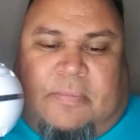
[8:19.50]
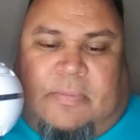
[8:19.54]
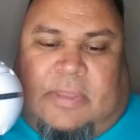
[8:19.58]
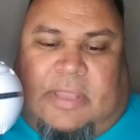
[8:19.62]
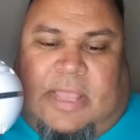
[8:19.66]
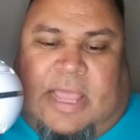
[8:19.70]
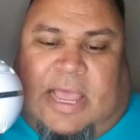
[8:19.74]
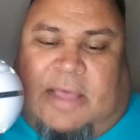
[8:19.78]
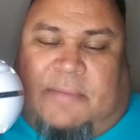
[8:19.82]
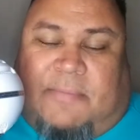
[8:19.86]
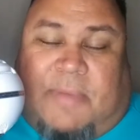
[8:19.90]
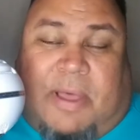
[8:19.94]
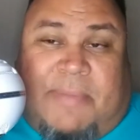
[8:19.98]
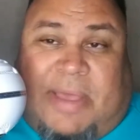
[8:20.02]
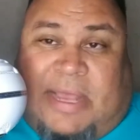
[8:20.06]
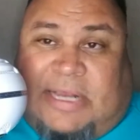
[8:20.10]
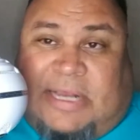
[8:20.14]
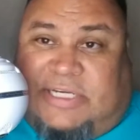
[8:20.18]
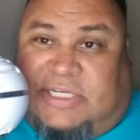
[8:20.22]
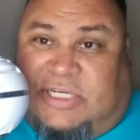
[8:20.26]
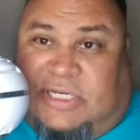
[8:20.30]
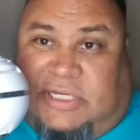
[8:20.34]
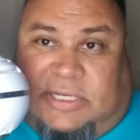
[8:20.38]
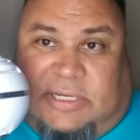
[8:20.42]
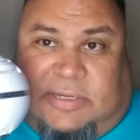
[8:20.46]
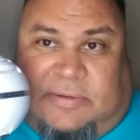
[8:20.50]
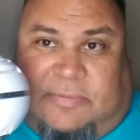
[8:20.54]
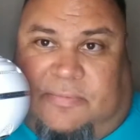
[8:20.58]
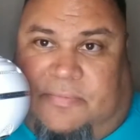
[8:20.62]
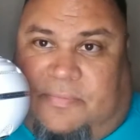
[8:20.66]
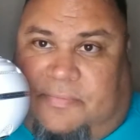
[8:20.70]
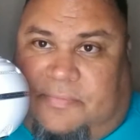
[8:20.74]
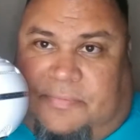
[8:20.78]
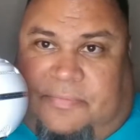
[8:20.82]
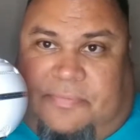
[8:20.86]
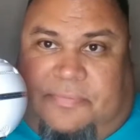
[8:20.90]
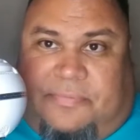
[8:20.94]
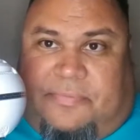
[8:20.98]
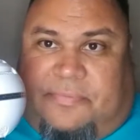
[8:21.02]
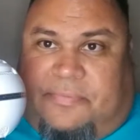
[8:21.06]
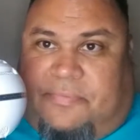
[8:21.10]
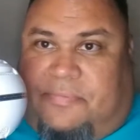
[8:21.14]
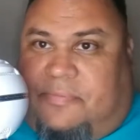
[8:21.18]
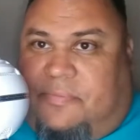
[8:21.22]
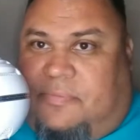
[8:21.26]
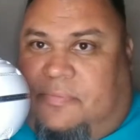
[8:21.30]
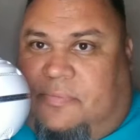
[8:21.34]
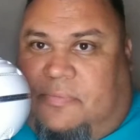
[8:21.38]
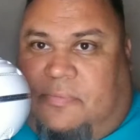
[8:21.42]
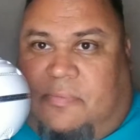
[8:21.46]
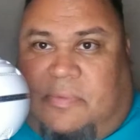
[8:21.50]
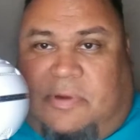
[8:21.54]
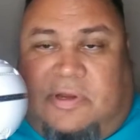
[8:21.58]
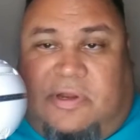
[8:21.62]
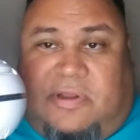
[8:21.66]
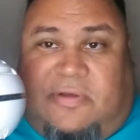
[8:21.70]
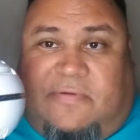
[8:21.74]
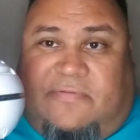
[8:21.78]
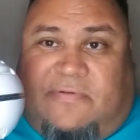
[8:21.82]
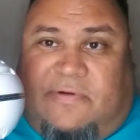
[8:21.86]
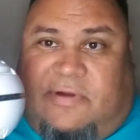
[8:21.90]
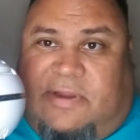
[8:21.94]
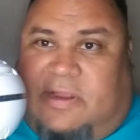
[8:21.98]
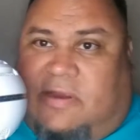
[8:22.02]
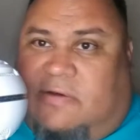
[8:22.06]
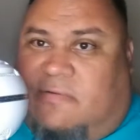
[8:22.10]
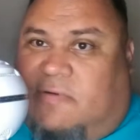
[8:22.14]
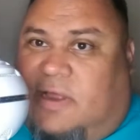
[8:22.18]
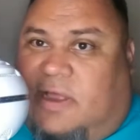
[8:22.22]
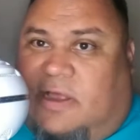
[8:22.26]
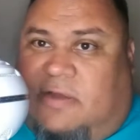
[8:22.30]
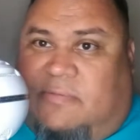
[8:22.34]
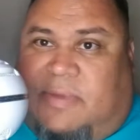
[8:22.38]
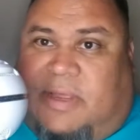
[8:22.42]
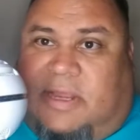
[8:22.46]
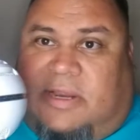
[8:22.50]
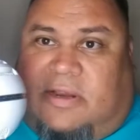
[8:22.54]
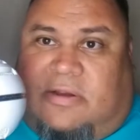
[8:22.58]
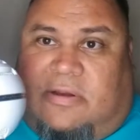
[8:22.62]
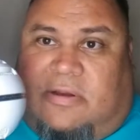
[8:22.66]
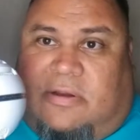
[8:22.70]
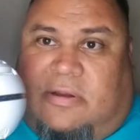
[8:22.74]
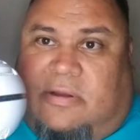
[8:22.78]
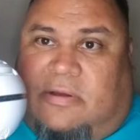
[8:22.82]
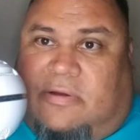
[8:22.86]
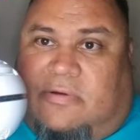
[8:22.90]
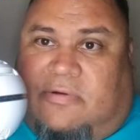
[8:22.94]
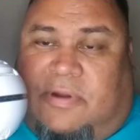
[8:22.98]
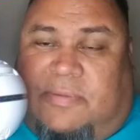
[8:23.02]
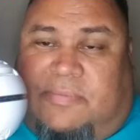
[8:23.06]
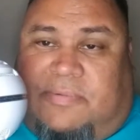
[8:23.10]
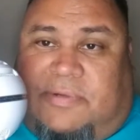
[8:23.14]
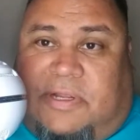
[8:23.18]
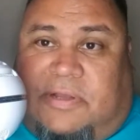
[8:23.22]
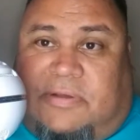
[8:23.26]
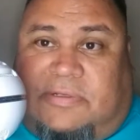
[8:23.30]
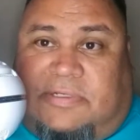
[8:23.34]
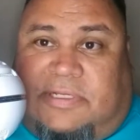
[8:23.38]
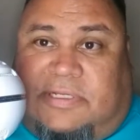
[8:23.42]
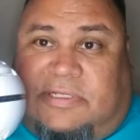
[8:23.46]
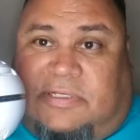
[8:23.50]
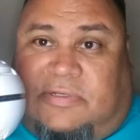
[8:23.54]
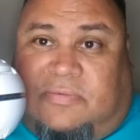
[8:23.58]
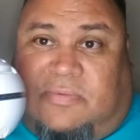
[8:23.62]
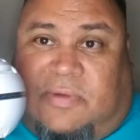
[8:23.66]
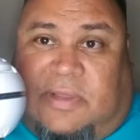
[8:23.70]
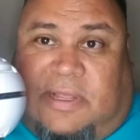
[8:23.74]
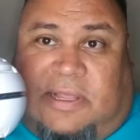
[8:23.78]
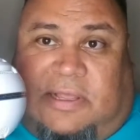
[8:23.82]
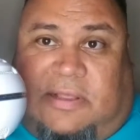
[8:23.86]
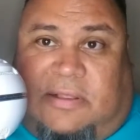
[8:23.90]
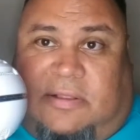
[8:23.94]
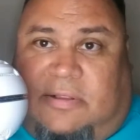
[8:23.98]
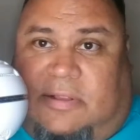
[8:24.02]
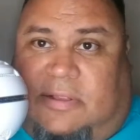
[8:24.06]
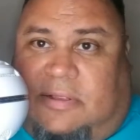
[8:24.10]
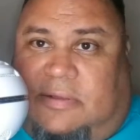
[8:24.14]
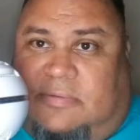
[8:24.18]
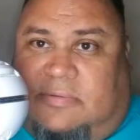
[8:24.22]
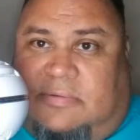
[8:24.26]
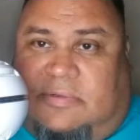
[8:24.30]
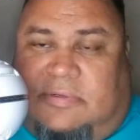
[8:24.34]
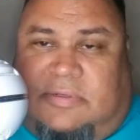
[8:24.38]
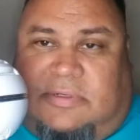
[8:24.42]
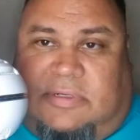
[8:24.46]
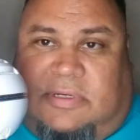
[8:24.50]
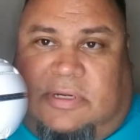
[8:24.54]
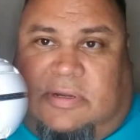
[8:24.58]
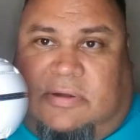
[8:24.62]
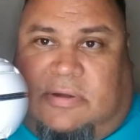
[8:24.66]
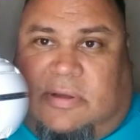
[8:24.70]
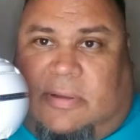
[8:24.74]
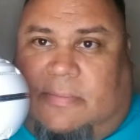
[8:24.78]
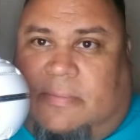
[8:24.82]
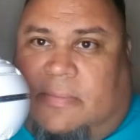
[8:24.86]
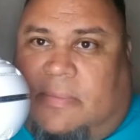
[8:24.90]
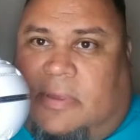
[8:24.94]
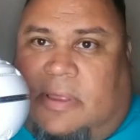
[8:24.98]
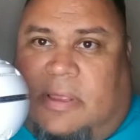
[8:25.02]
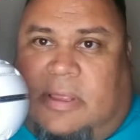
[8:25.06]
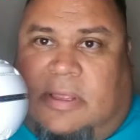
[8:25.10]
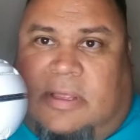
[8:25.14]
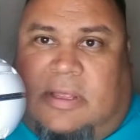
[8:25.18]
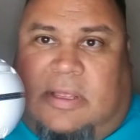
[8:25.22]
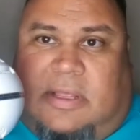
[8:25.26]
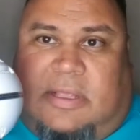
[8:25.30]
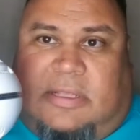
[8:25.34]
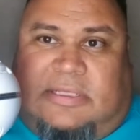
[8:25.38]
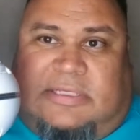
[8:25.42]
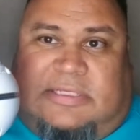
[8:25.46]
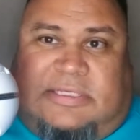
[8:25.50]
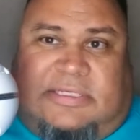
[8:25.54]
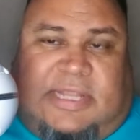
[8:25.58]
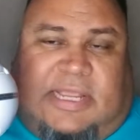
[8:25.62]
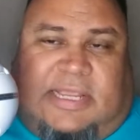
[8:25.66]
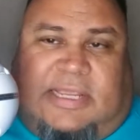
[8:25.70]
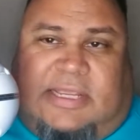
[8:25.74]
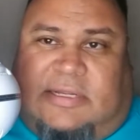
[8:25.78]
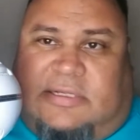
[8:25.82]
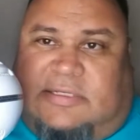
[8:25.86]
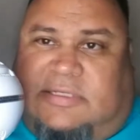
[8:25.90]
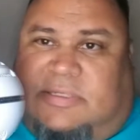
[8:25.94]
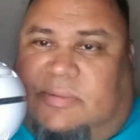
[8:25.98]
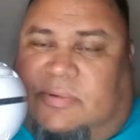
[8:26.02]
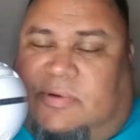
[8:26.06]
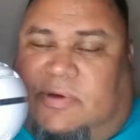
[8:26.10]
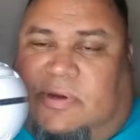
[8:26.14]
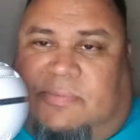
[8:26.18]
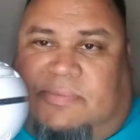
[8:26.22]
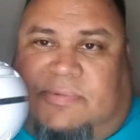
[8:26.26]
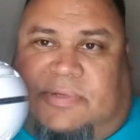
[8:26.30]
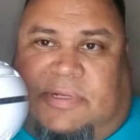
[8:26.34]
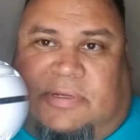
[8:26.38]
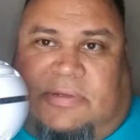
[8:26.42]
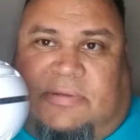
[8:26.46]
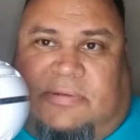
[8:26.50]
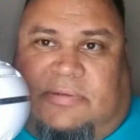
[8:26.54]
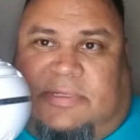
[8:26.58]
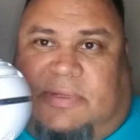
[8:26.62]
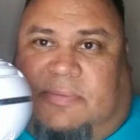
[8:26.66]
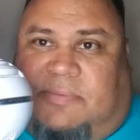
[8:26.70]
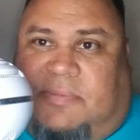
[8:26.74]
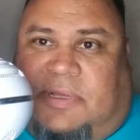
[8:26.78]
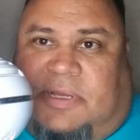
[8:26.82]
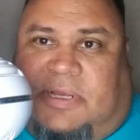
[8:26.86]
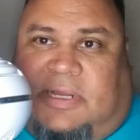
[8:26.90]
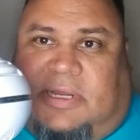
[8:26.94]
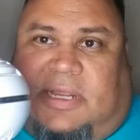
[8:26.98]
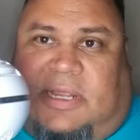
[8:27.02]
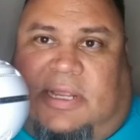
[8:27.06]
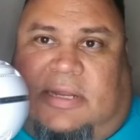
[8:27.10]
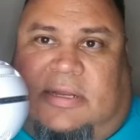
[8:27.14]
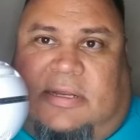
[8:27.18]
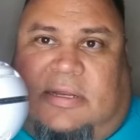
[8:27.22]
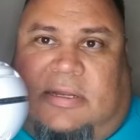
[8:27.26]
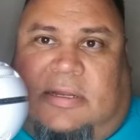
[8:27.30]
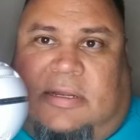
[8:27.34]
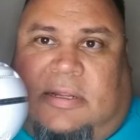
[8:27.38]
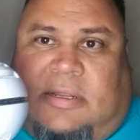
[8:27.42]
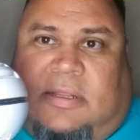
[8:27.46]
yeah, I'm, I'm actually maneuvering around my cryptos as well you know, I'm staking some cryptos. I'm looking at,